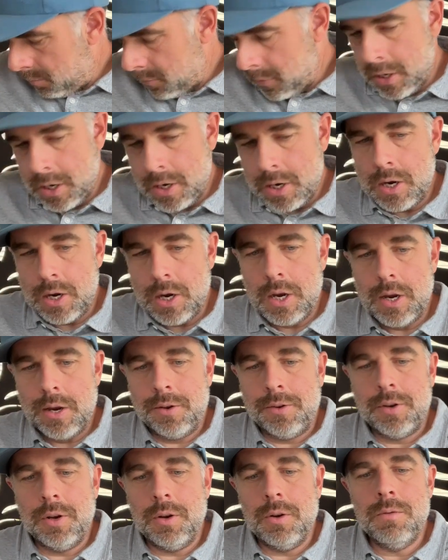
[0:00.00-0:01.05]
The
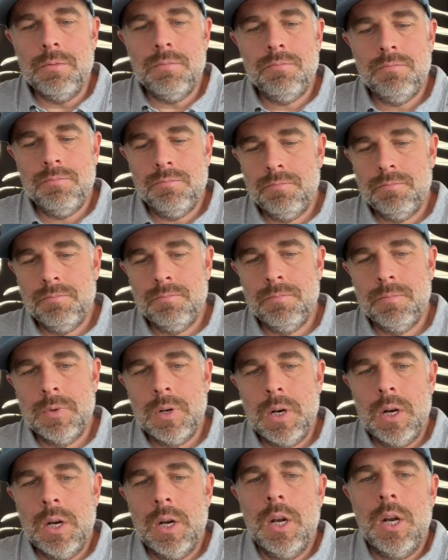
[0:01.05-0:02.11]
2.
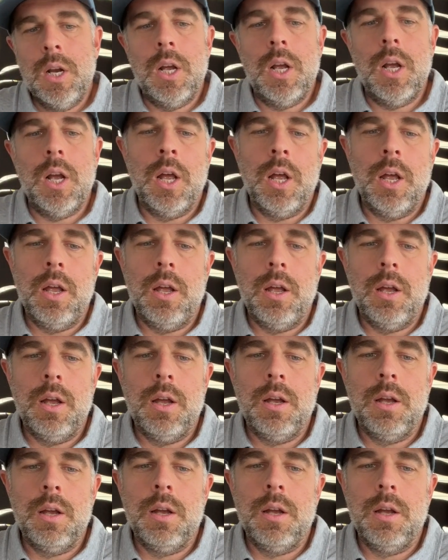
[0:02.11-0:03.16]

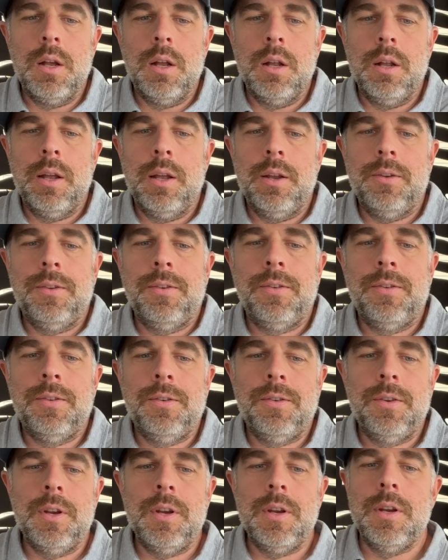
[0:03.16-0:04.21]
Let's
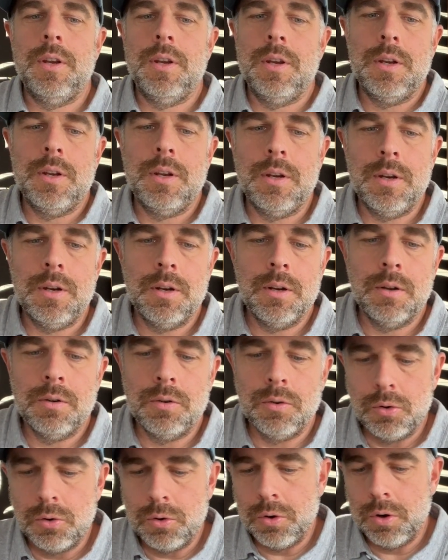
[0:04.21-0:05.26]
see.
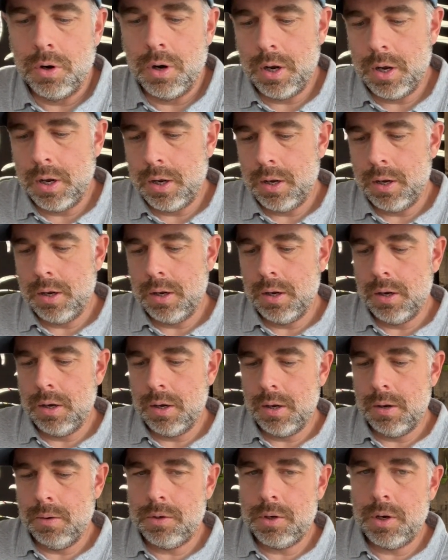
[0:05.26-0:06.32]

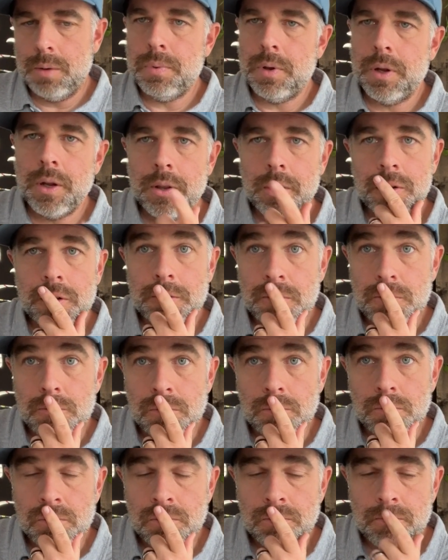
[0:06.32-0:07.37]
What should I play on the 2?
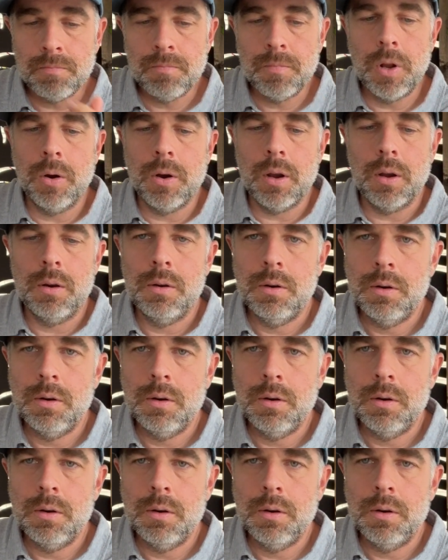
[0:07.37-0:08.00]
Okay.